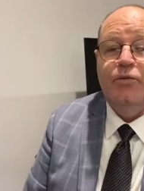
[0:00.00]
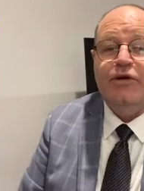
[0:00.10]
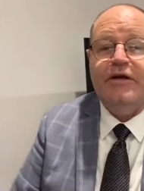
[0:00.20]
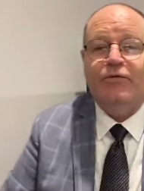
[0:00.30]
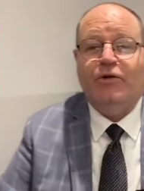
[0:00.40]
Good
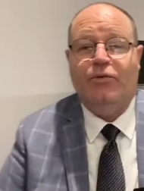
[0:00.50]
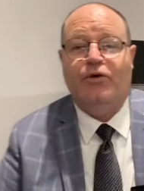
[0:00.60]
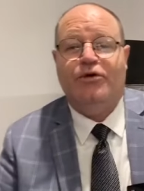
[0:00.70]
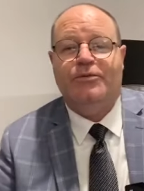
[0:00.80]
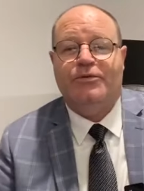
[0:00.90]
morning, everyone.
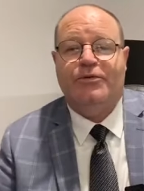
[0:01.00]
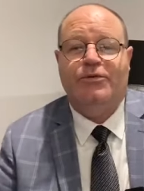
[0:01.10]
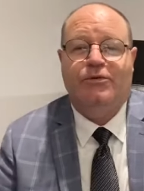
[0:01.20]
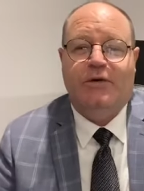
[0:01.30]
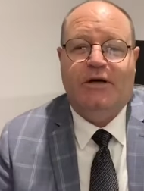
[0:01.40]
Welcome
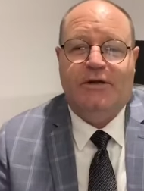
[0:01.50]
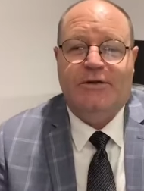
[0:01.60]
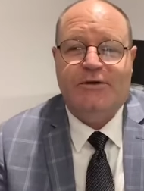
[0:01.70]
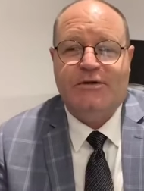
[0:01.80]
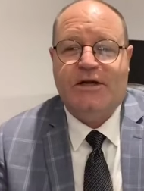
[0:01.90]
to uh,
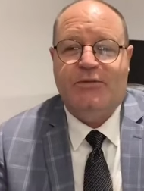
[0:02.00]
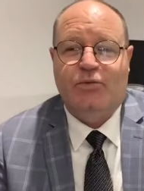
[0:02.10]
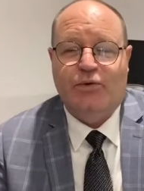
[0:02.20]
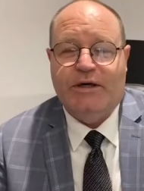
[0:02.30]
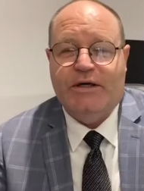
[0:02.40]
Thursday
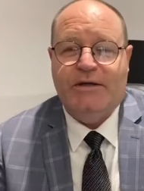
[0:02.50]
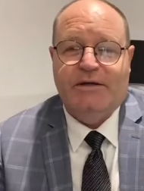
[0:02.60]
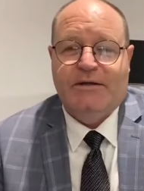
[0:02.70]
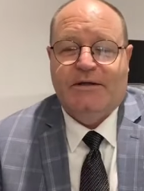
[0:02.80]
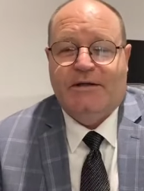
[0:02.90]
morning
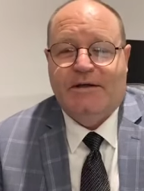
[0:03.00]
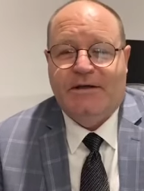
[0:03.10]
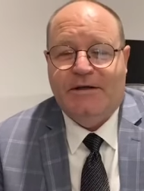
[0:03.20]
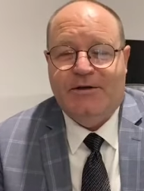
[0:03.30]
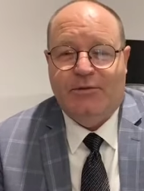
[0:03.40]

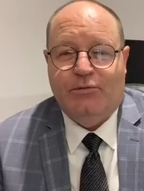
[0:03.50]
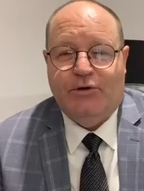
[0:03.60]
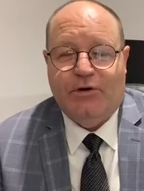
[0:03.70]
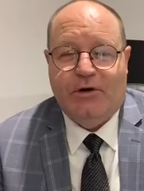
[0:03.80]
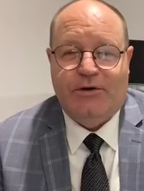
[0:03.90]
uh, in the
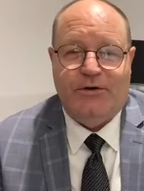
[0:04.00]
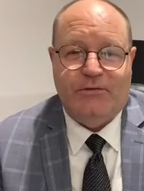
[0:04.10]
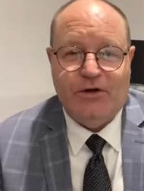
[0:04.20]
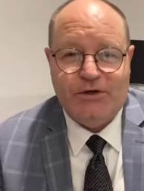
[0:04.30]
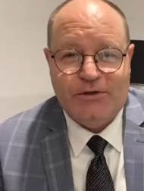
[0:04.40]
Word of God
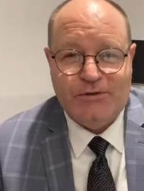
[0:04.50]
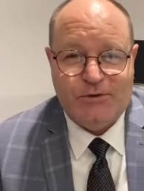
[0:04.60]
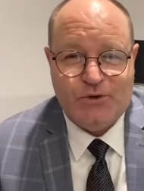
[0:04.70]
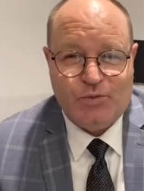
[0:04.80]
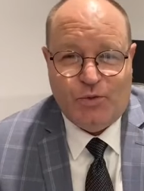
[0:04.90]
devotions
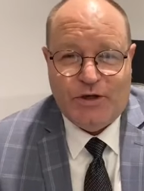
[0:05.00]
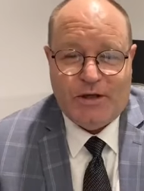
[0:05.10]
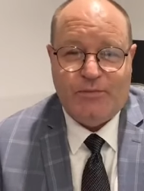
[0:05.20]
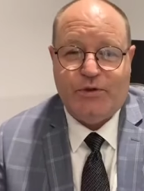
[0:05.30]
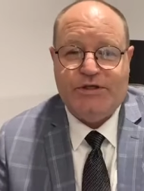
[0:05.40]
this
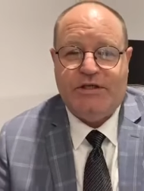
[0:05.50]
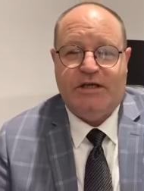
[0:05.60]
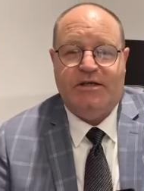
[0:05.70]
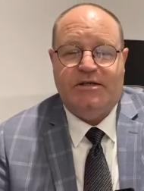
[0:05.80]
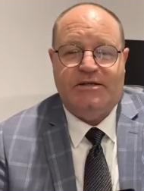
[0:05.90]
morning.
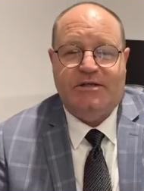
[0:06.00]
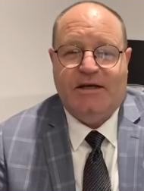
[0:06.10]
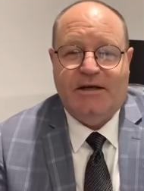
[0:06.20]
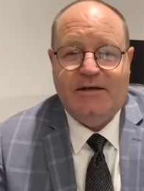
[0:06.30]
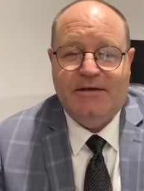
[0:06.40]
Appreciate you uh,
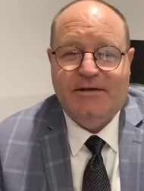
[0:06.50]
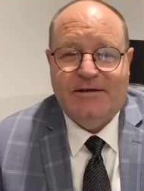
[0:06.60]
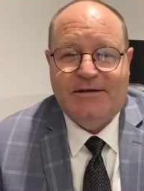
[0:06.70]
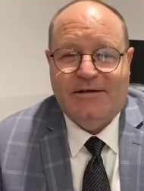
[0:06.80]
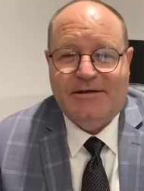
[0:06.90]

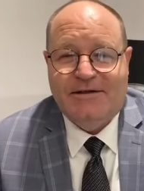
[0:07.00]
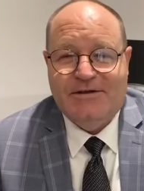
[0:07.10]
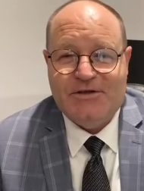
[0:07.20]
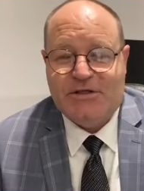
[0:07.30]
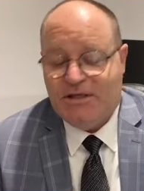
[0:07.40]
uh,
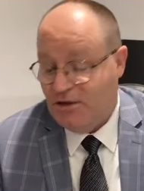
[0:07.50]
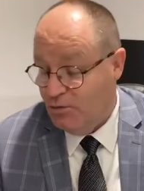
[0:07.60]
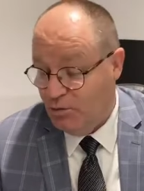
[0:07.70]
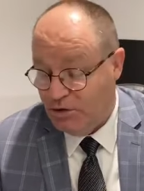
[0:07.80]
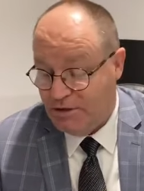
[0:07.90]
listening
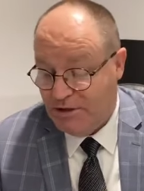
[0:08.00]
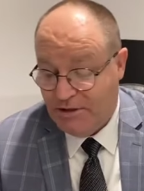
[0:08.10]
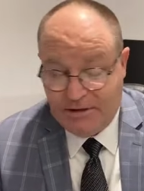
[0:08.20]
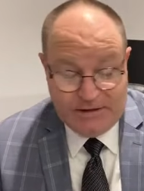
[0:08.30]
and watching